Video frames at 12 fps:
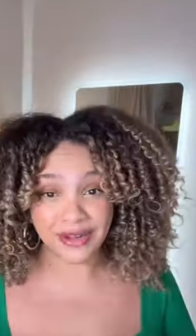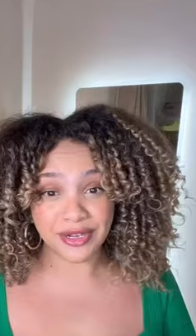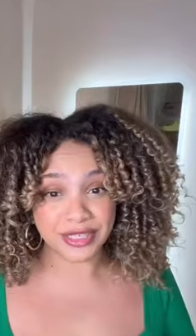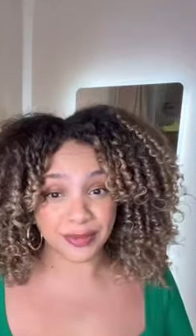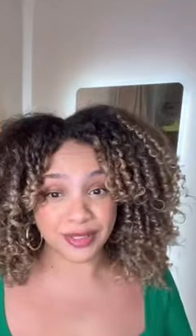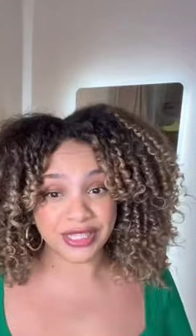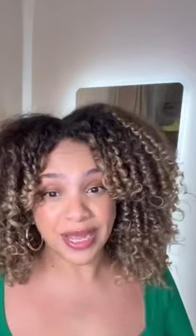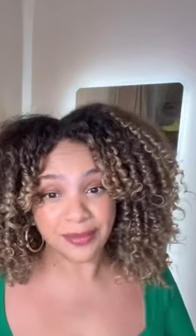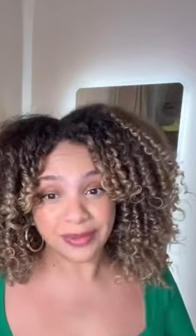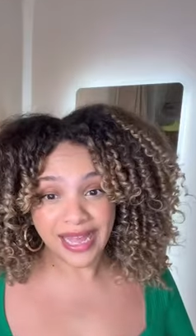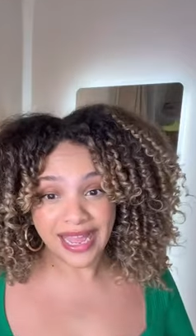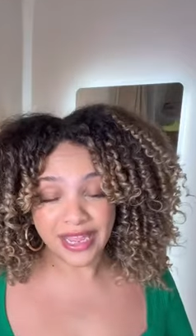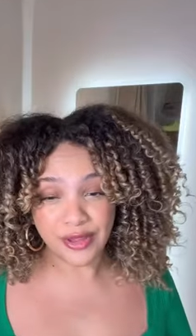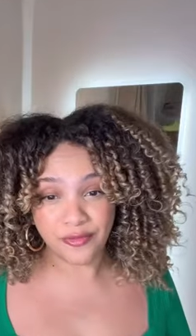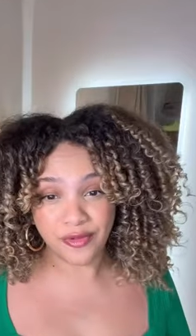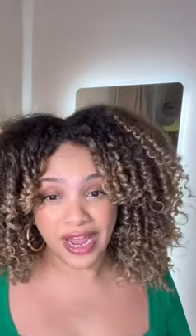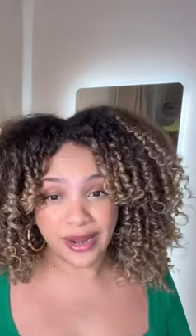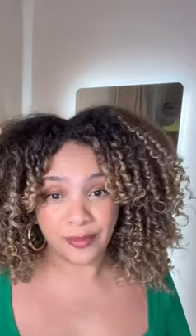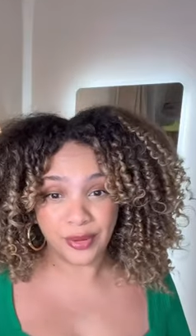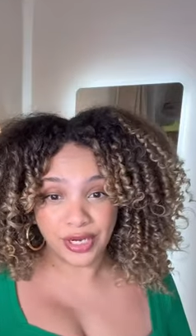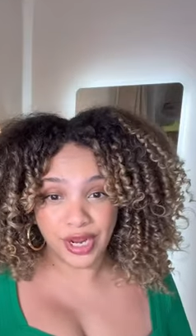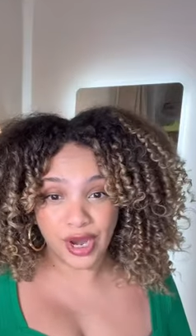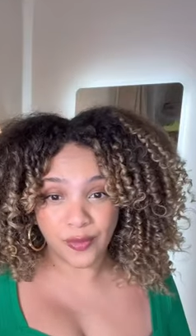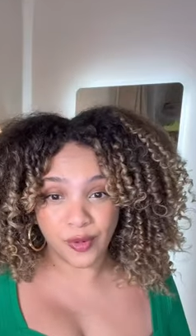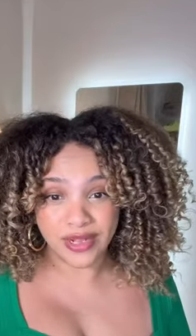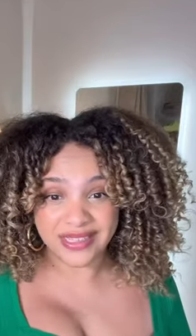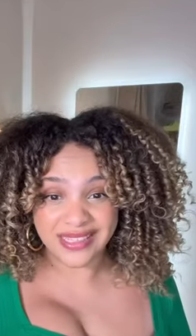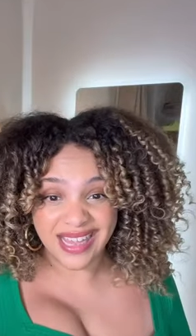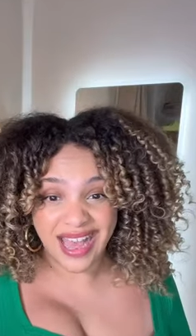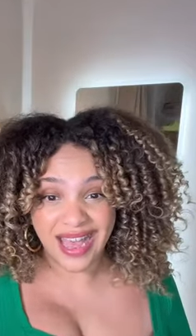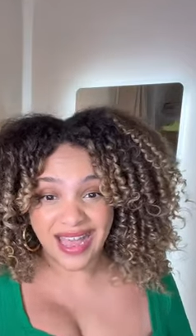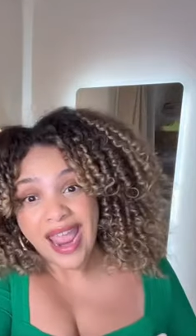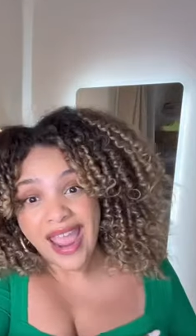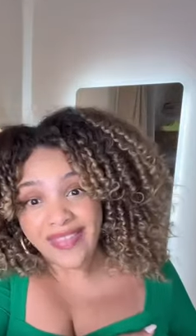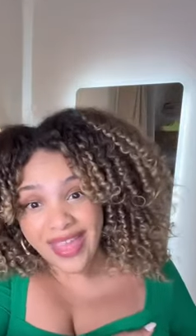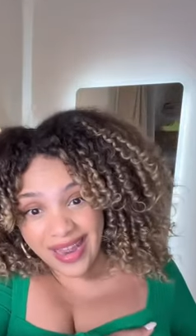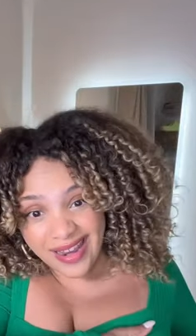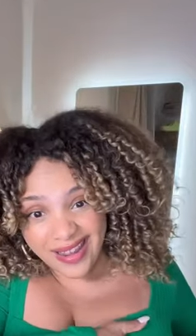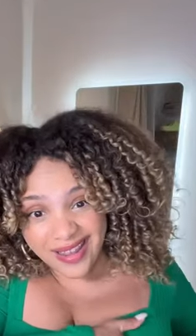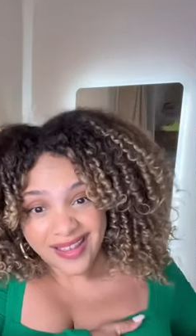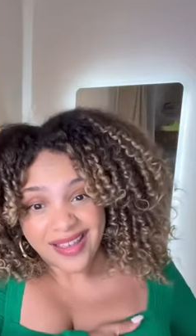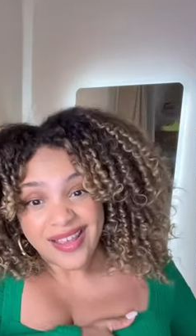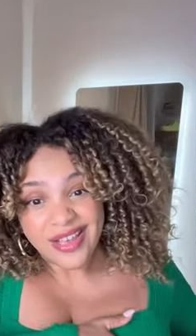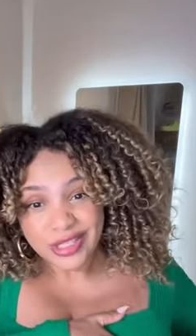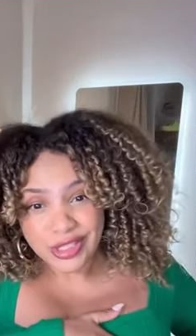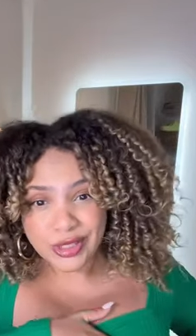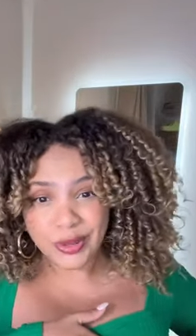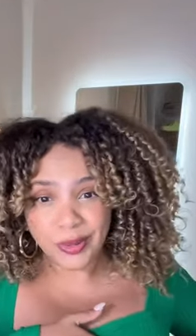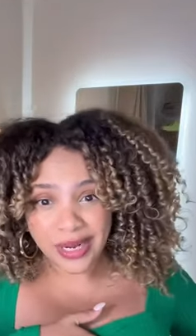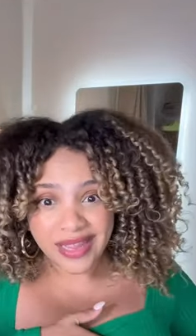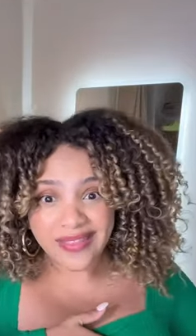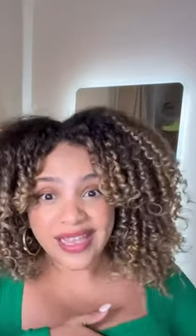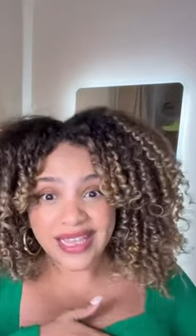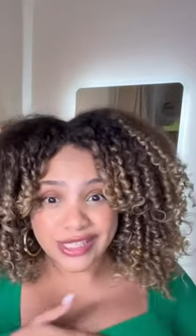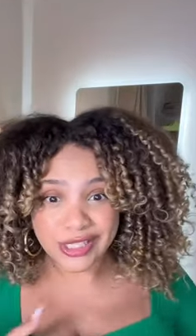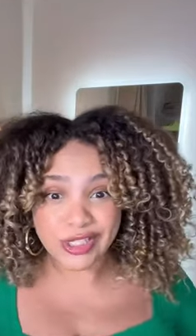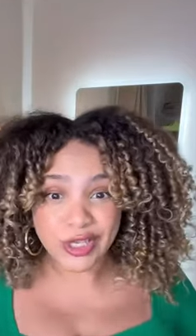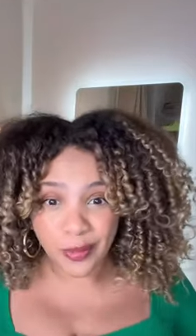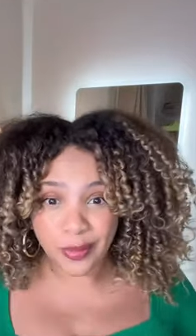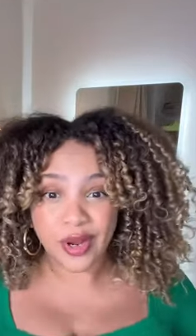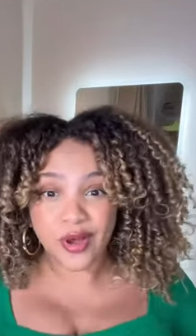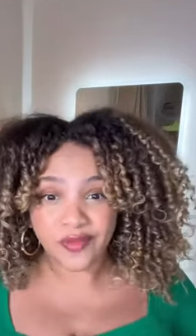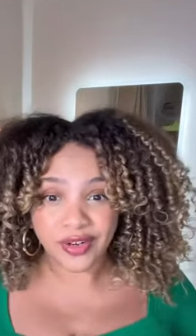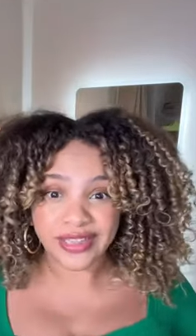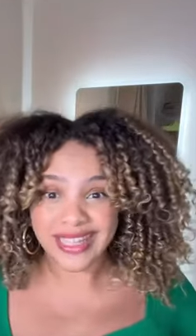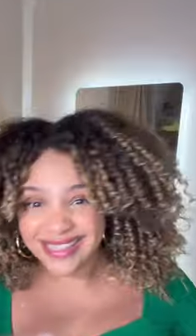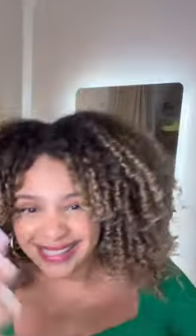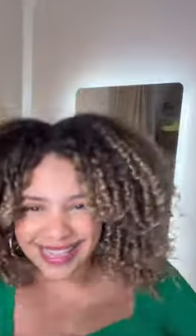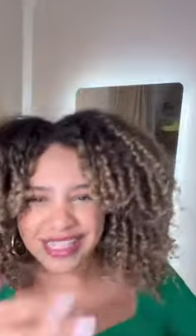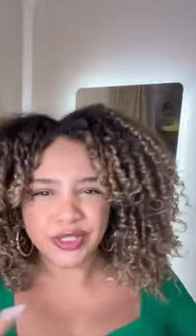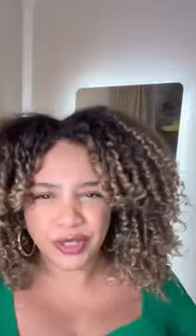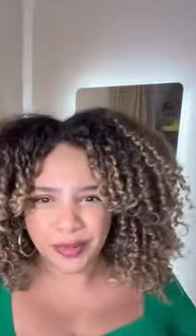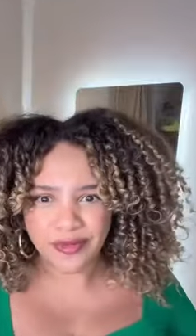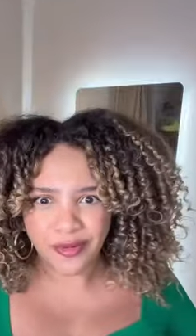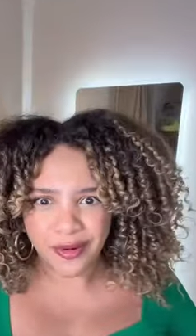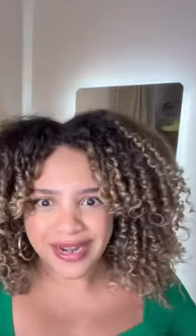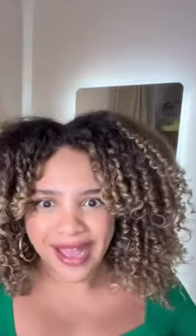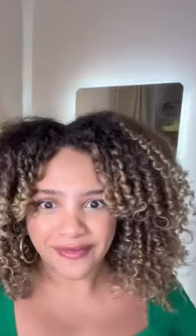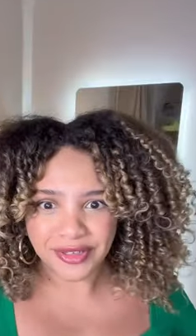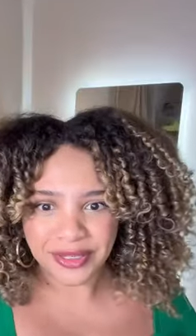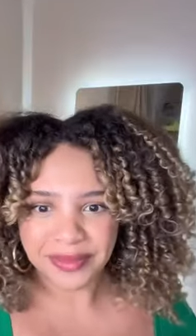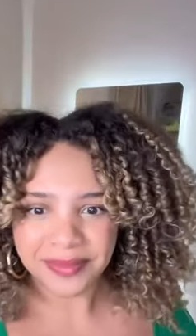you're supposed to apply. You kind of put it on one side and then do one of these, scoop it over. Let's, let's do the before and after.